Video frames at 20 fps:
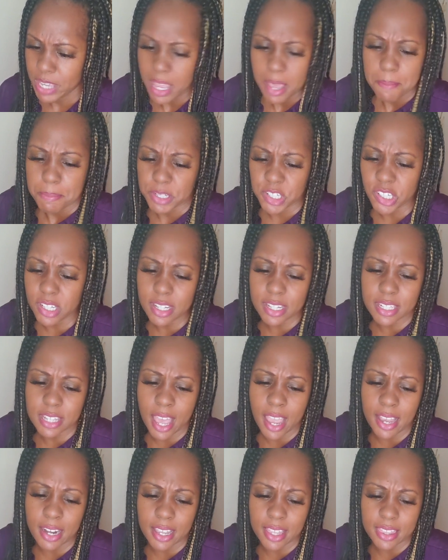But she didn't say
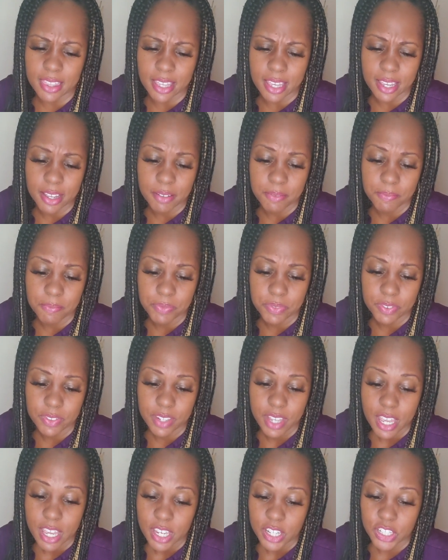anything.
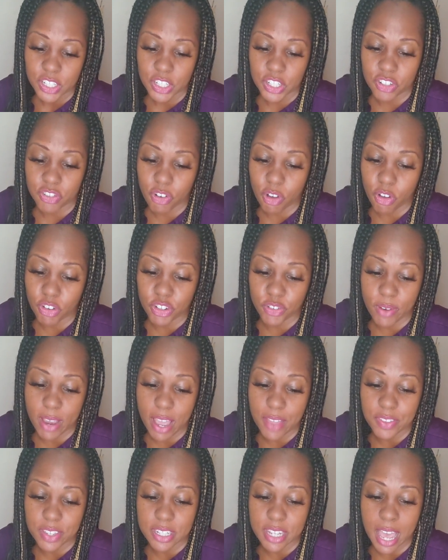She strolled around
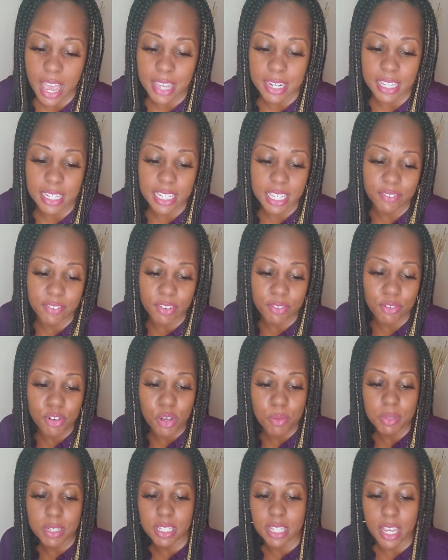the tiny living
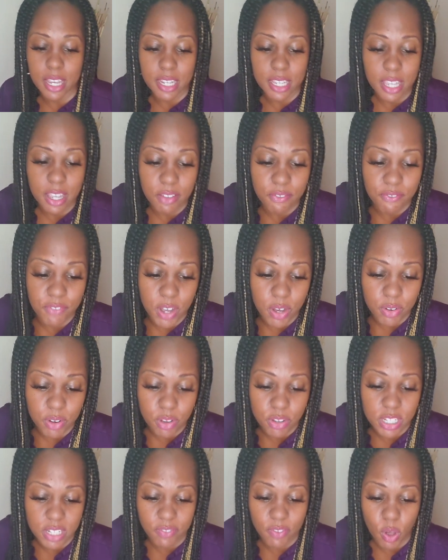room, studying
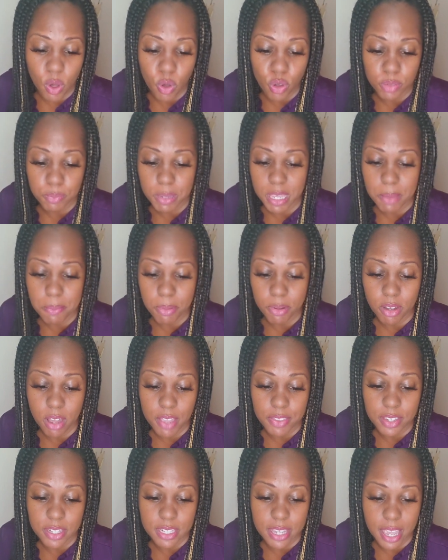photos of old people on
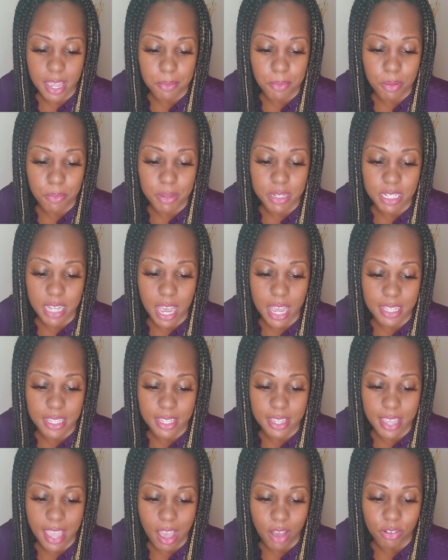the table beside the
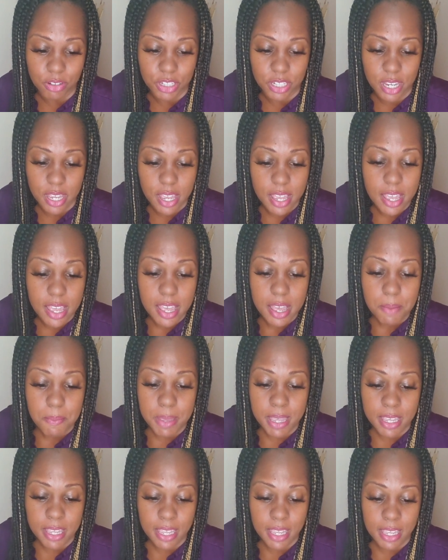couch,
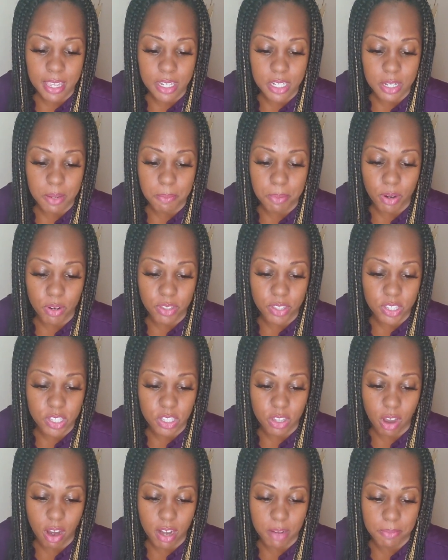peeking into Bertha's
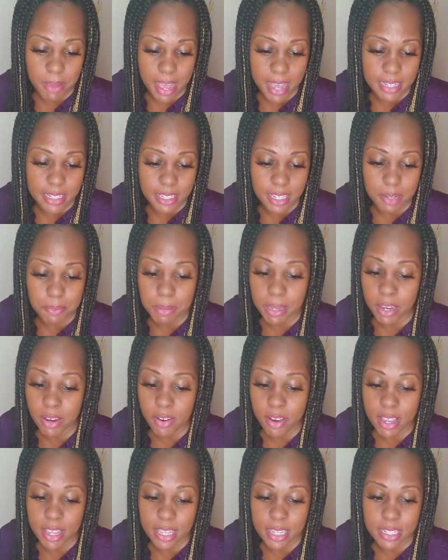yarn basket,
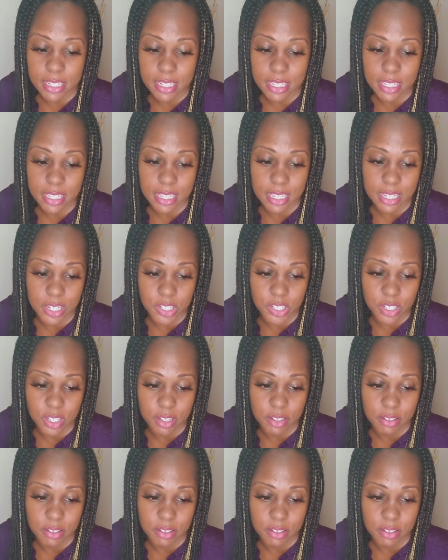peering into the kitchen.